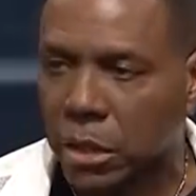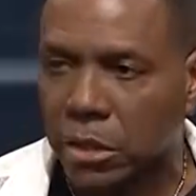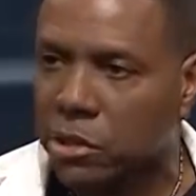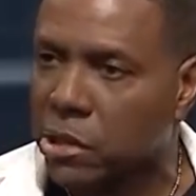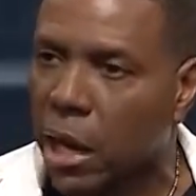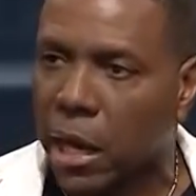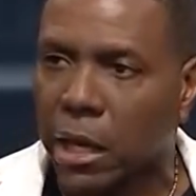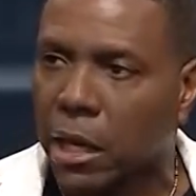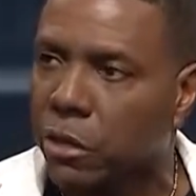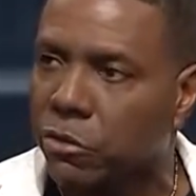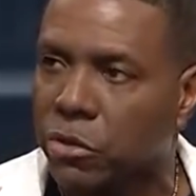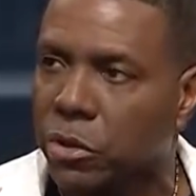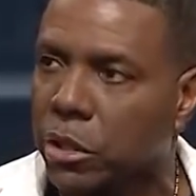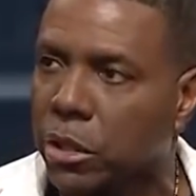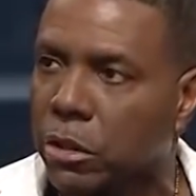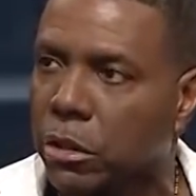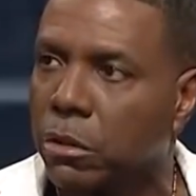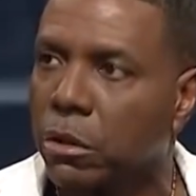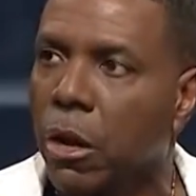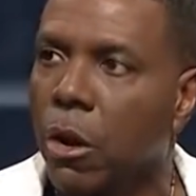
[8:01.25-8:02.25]
It's not
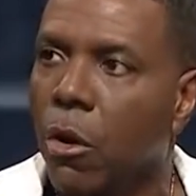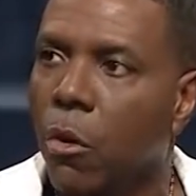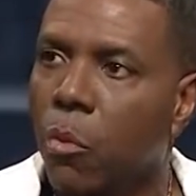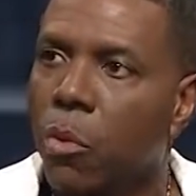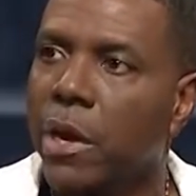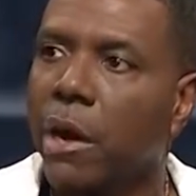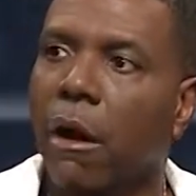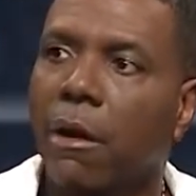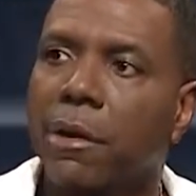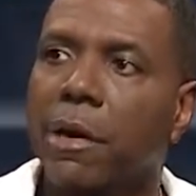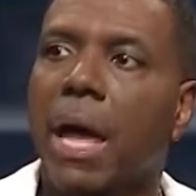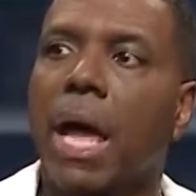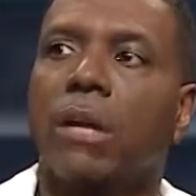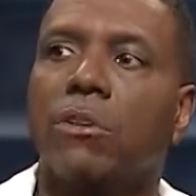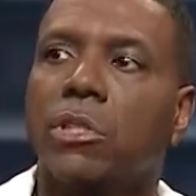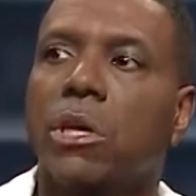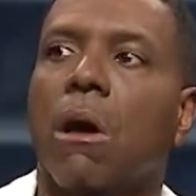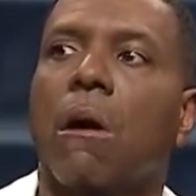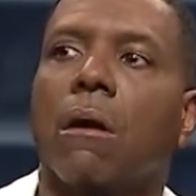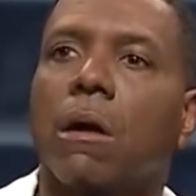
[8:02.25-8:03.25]
contradicting. We are now
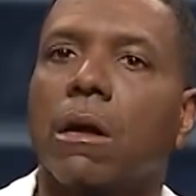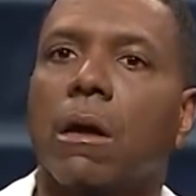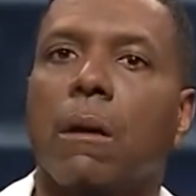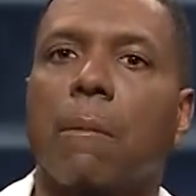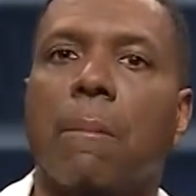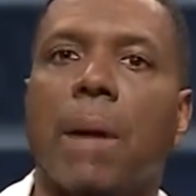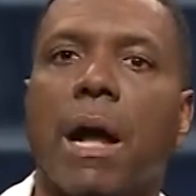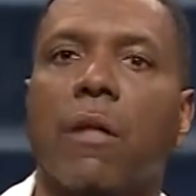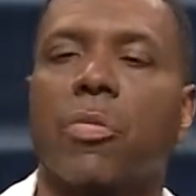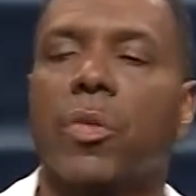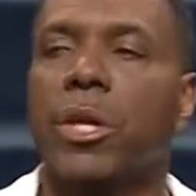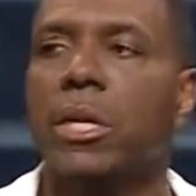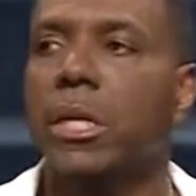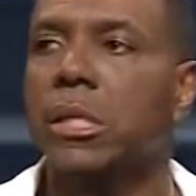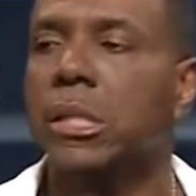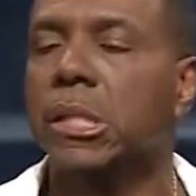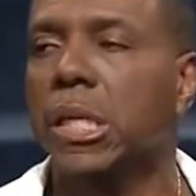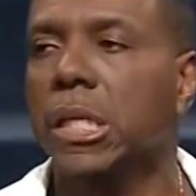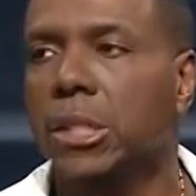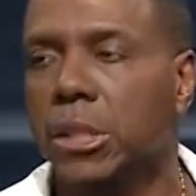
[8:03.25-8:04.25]
talking about the
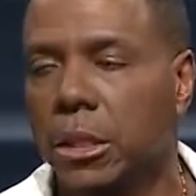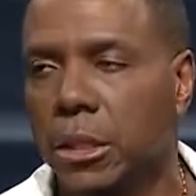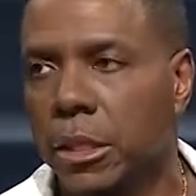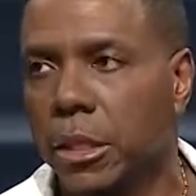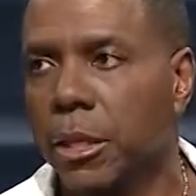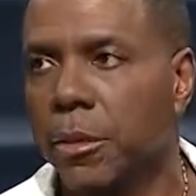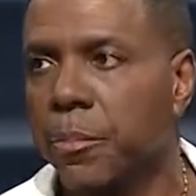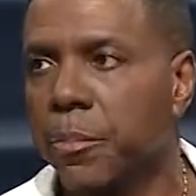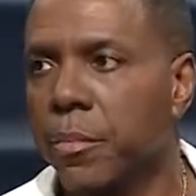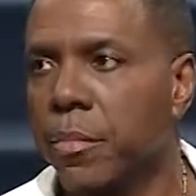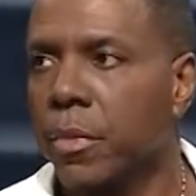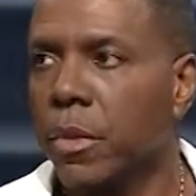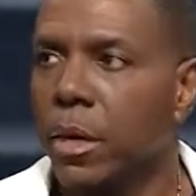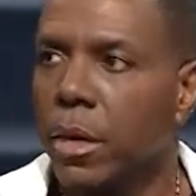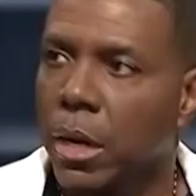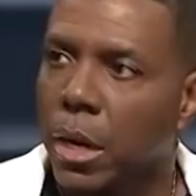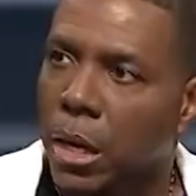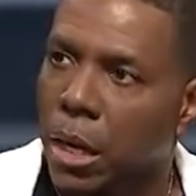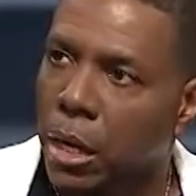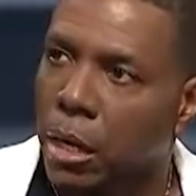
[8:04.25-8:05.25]
necessity
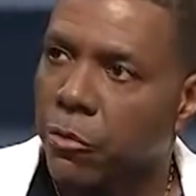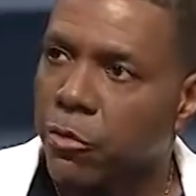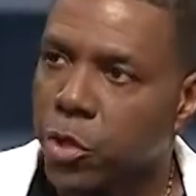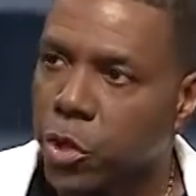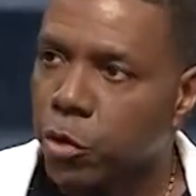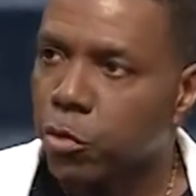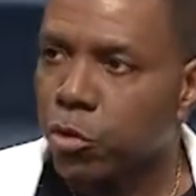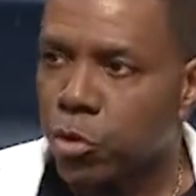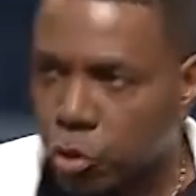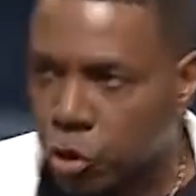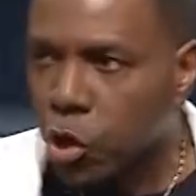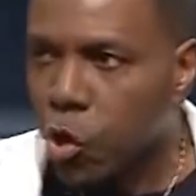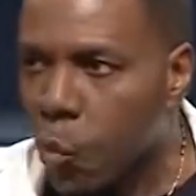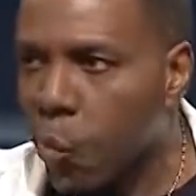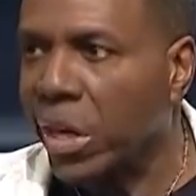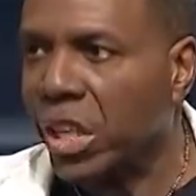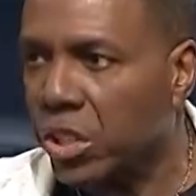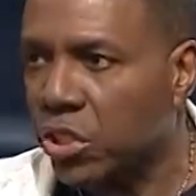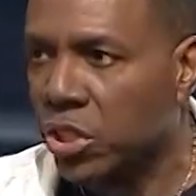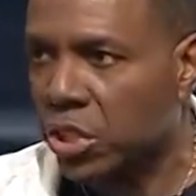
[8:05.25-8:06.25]
of you
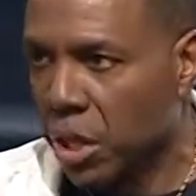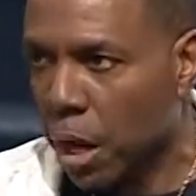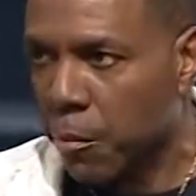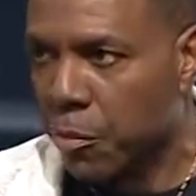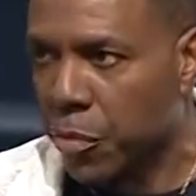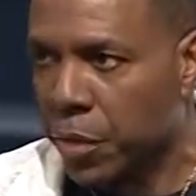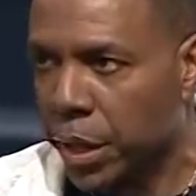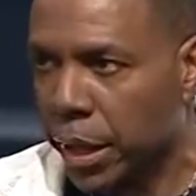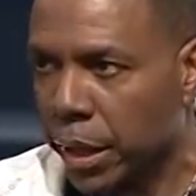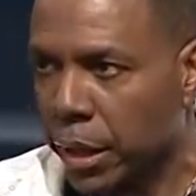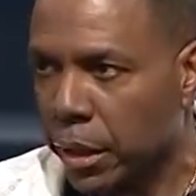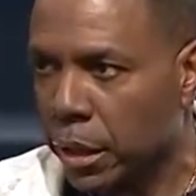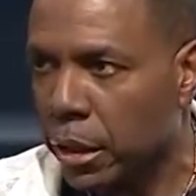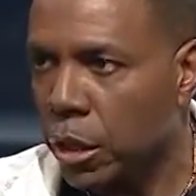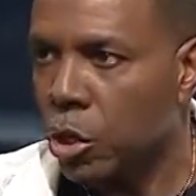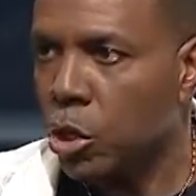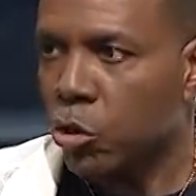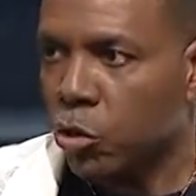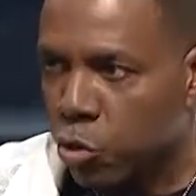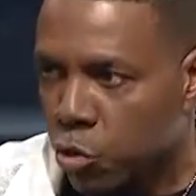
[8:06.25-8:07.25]
doing something
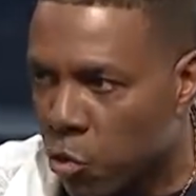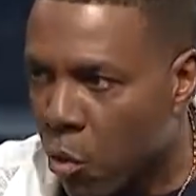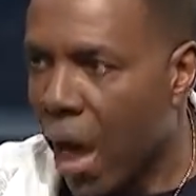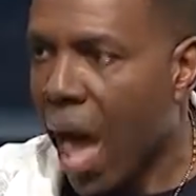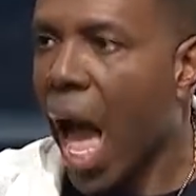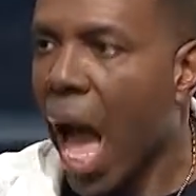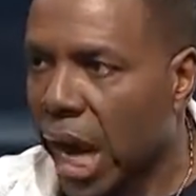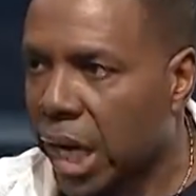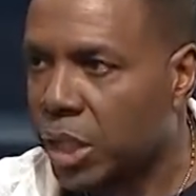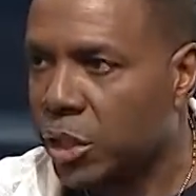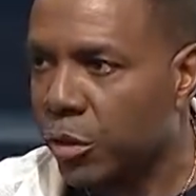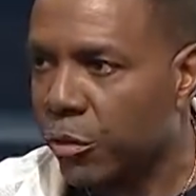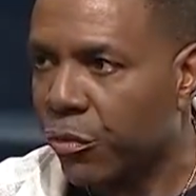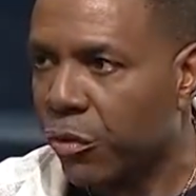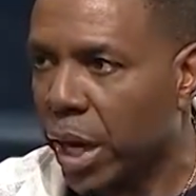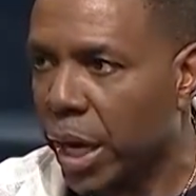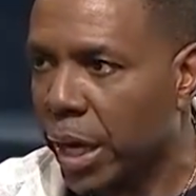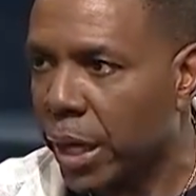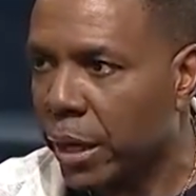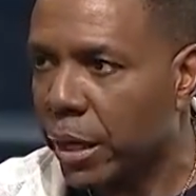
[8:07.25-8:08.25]
to
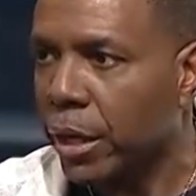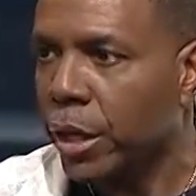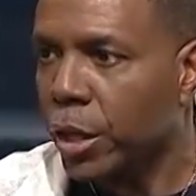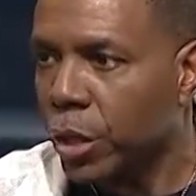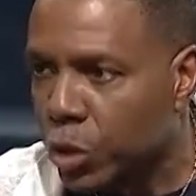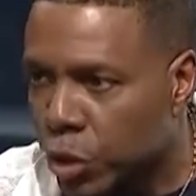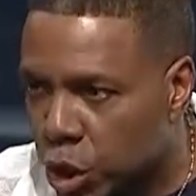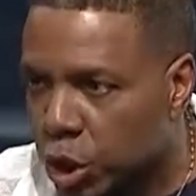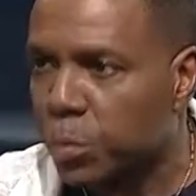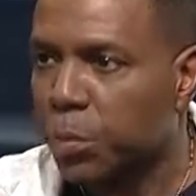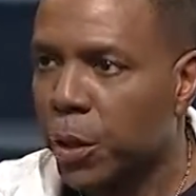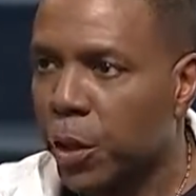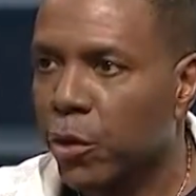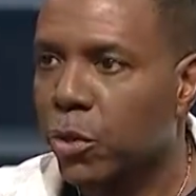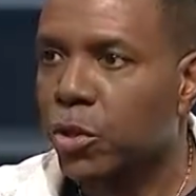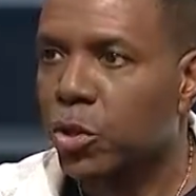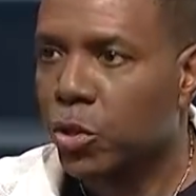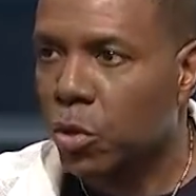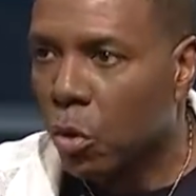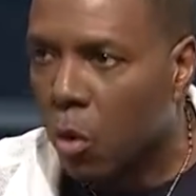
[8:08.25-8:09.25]
activate
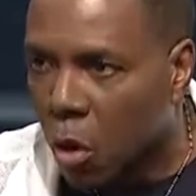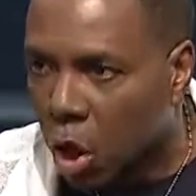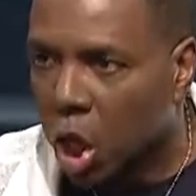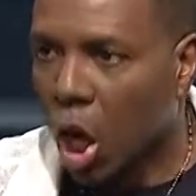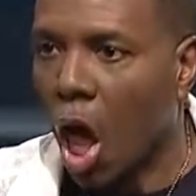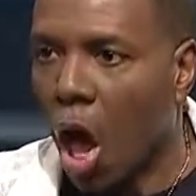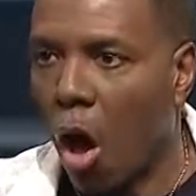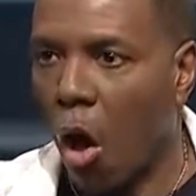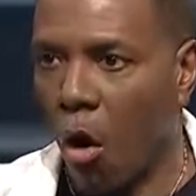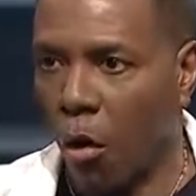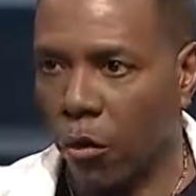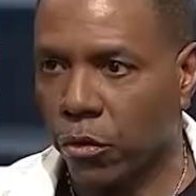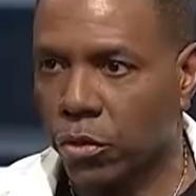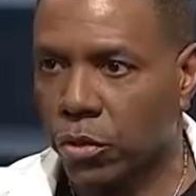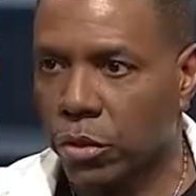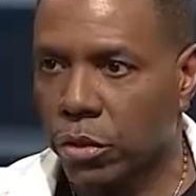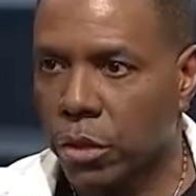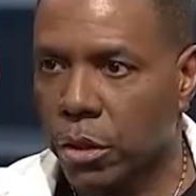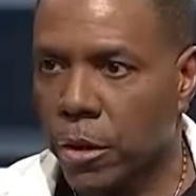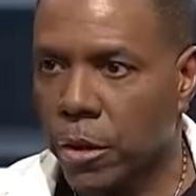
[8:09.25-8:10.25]
spiritual laws.